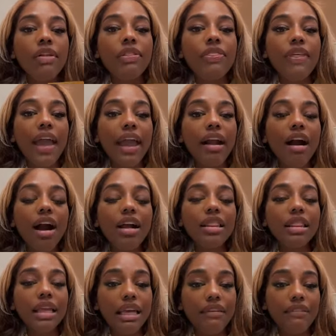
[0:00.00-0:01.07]
They
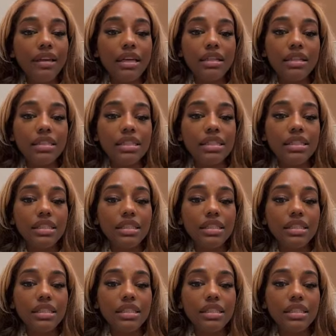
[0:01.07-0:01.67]
are leaving